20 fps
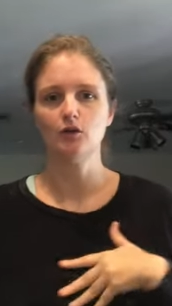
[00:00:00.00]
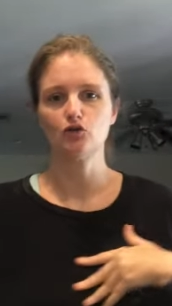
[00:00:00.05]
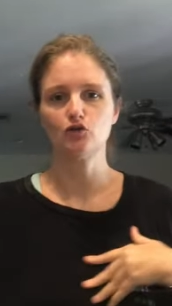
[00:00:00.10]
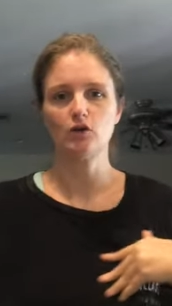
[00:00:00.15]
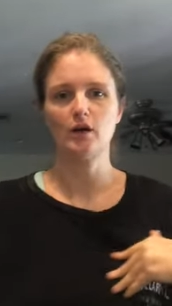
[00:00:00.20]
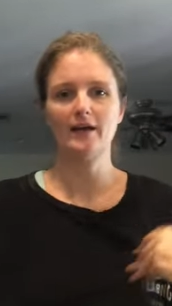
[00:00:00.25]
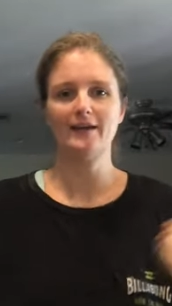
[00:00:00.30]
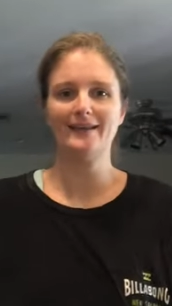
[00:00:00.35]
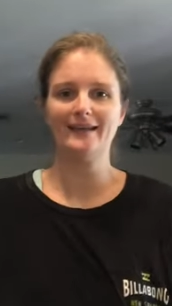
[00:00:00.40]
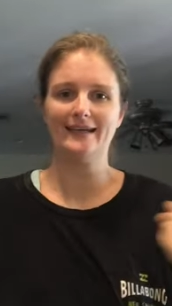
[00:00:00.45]

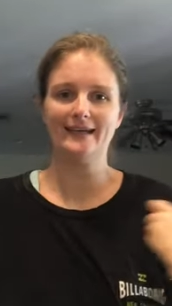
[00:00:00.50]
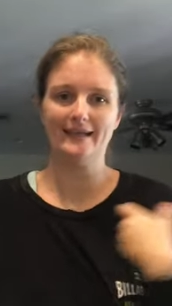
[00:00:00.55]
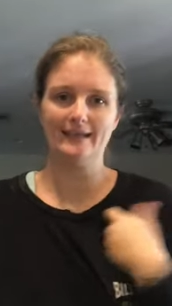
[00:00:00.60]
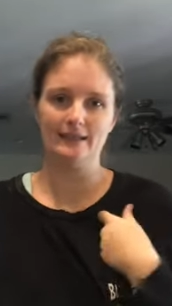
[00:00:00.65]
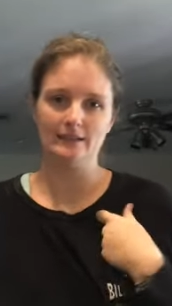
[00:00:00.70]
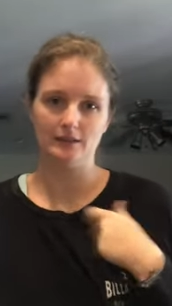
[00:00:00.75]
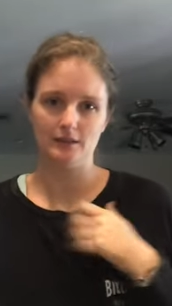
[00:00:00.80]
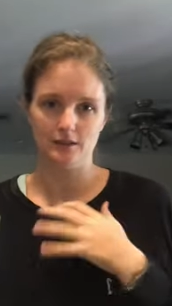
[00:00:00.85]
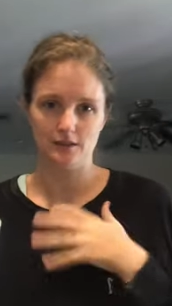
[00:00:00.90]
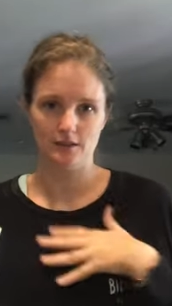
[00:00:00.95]
dry the
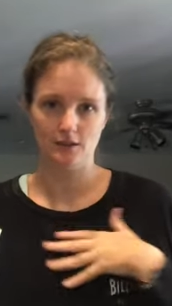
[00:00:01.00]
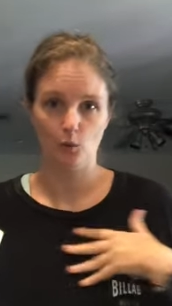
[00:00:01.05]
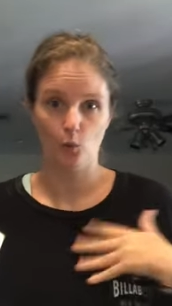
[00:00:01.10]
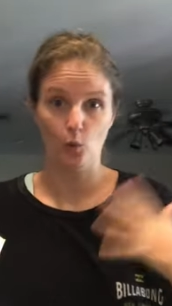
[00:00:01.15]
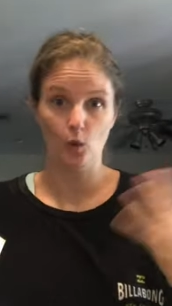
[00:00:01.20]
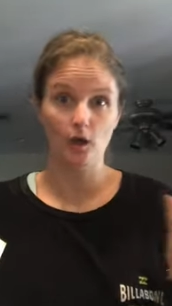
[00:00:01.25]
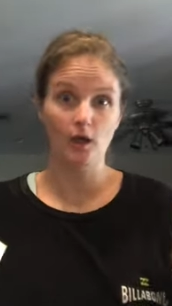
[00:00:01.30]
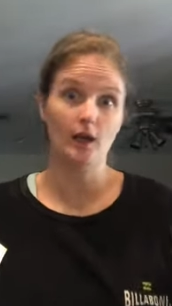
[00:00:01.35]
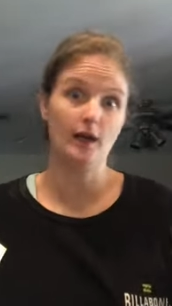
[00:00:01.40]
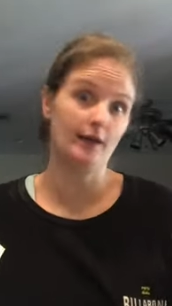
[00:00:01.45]
hands.
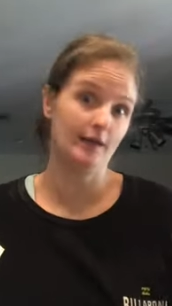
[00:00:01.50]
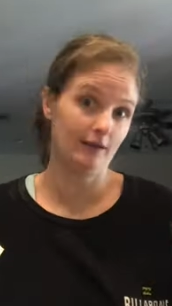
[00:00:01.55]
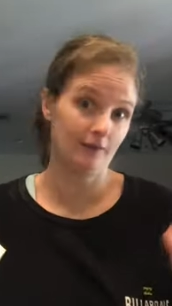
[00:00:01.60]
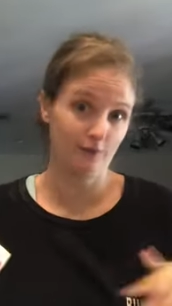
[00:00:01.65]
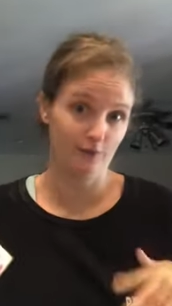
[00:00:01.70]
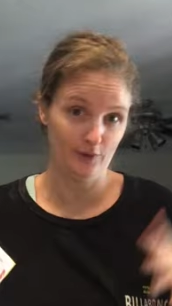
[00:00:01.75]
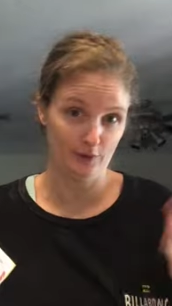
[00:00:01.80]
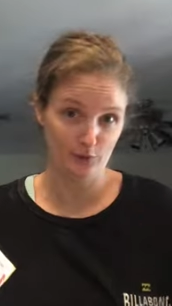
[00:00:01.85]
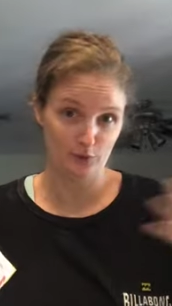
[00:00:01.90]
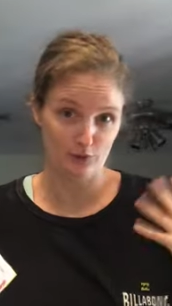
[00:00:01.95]
We're lucky
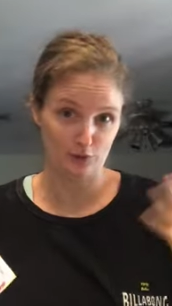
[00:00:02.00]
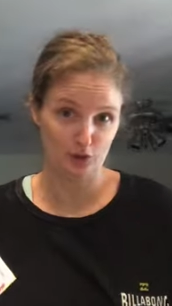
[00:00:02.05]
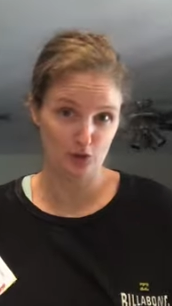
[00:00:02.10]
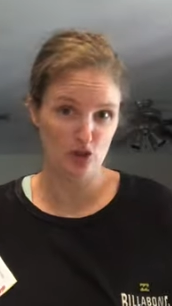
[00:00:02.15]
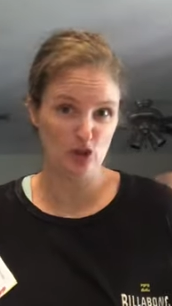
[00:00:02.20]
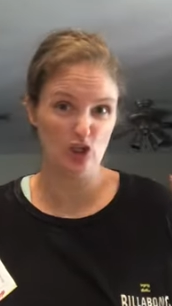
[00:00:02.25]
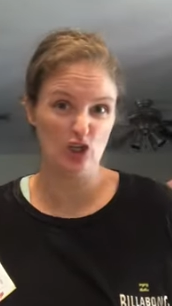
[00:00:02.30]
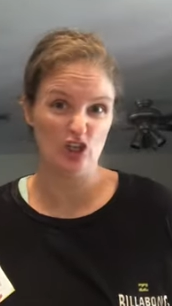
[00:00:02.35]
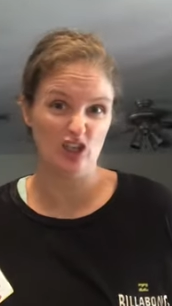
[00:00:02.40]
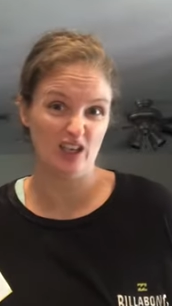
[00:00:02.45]
if we use the
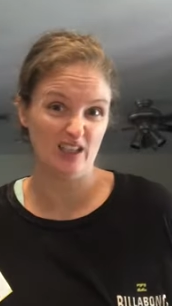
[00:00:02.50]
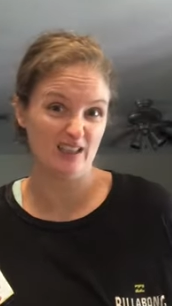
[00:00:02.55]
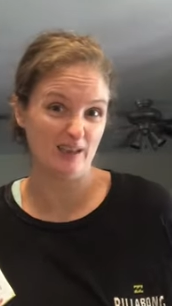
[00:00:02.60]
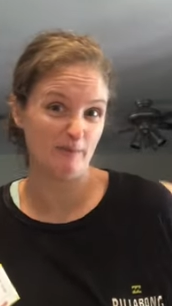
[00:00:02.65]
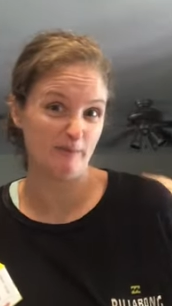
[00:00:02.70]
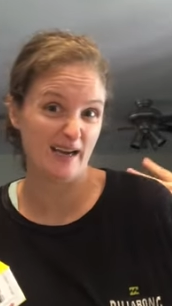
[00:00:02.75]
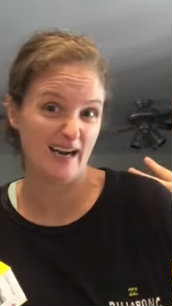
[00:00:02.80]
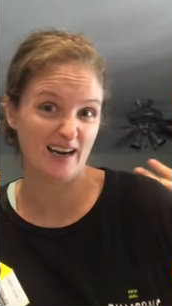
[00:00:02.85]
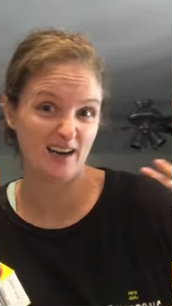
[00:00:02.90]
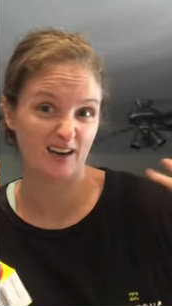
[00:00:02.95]
shirt, not the
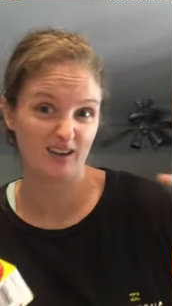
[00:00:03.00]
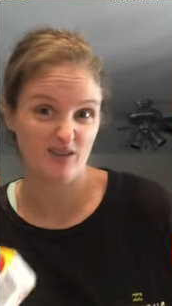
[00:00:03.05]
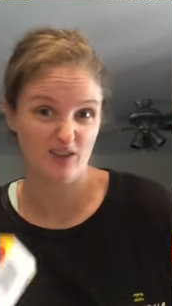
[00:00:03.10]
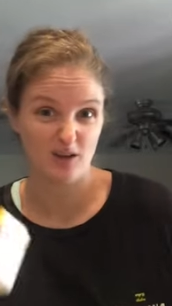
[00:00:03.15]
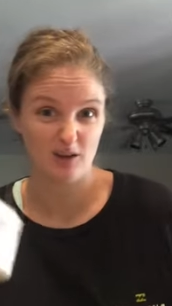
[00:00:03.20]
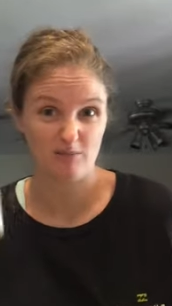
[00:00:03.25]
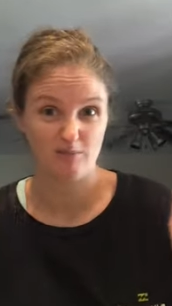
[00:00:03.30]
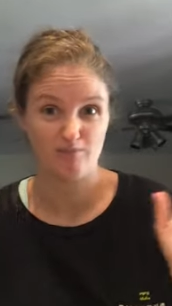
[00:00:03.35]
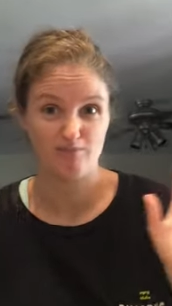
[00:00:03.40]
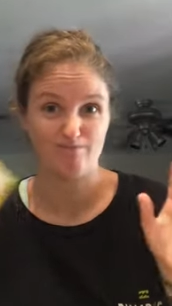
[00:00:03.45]
back of our
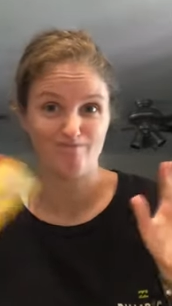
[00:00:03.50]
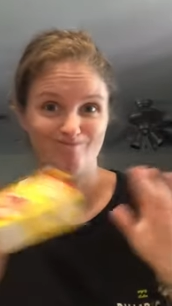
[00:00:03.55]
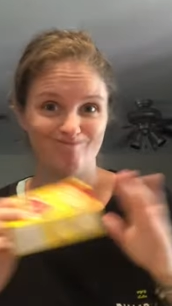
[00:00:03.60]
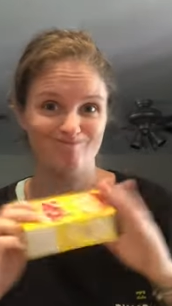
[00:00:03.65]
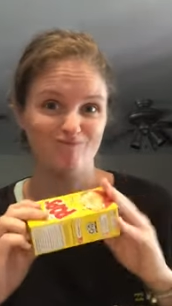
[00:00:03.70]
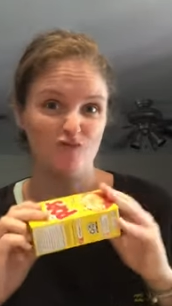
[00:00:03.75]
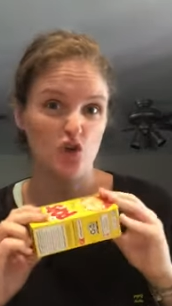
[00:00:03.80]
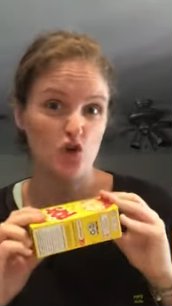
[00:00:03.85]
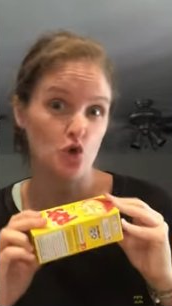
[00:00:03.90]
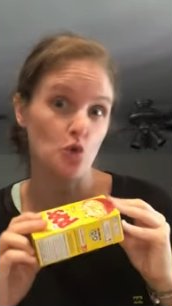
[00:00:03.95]

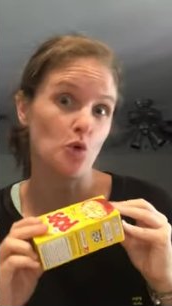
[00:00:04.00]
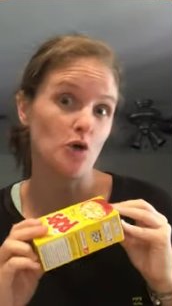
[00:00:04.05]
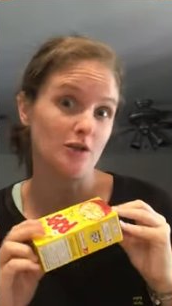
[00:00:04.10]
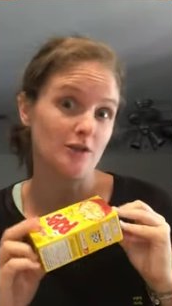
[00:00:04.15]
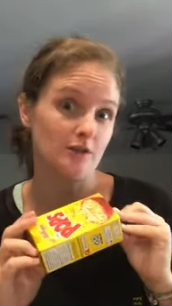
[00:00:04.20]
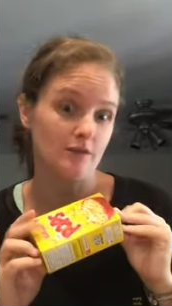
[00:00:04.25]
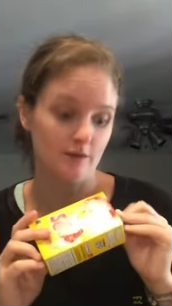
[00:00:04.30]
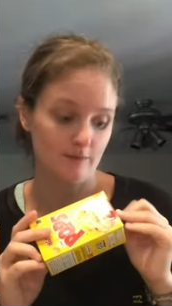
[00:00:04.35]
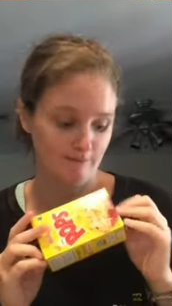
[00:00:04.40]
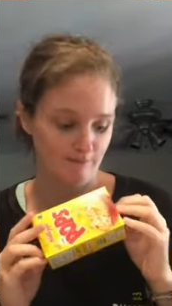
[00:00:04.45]

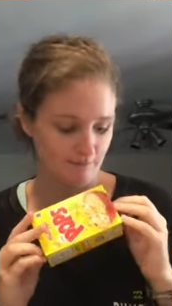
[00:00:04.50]
shorts.